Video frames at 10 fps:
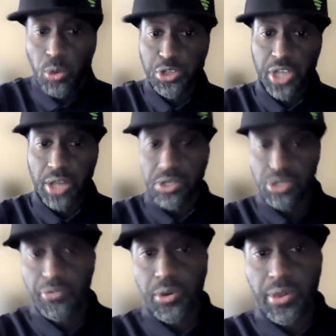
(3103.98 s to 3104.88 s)
Once you tell
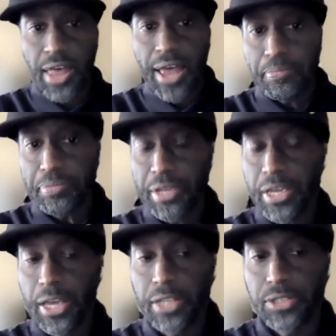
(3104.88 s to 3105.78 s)
the software that,
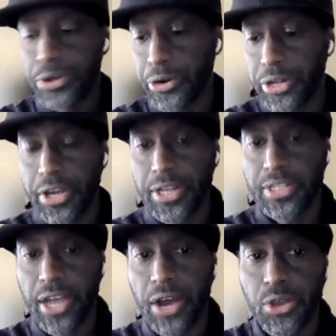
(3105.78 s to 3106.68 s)
it's literally
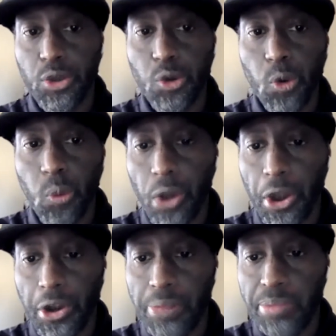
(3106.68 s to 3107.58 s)
going to tell you
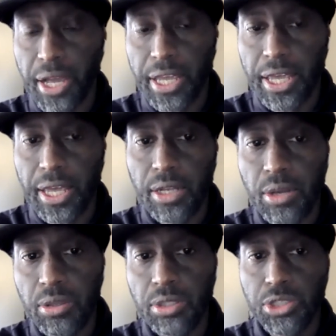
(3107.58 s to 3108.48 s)
where to plug
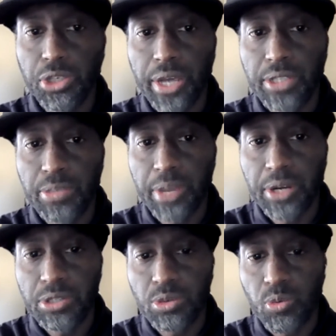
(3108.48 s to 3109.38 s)
in
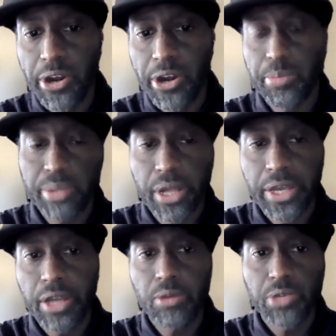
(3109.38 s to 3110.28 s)
transmitters, where to
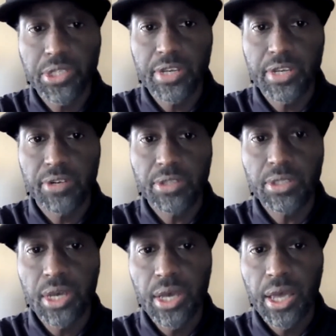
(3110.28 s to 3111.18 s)
plug in
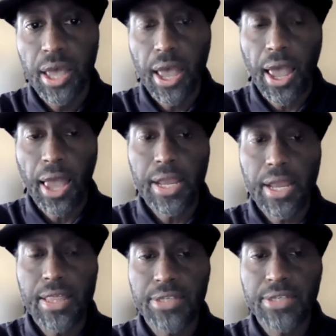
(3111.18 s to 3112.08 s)
receivers.
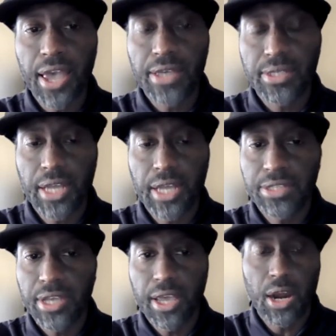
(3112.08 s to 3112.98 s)
And in this case,
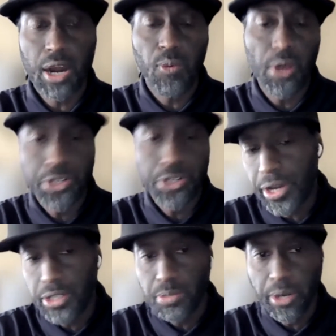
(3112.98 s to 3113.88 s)
it doesn't care what
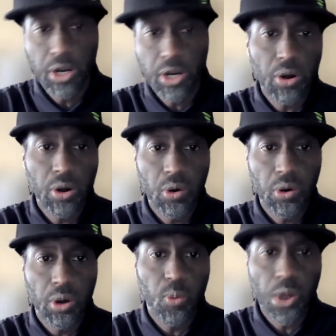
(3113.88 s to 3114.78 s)
transmitter
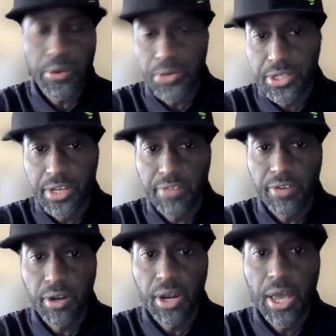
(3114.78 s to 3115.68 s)
or what
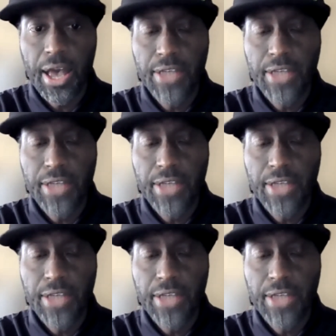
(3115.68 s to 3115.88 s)
receiver,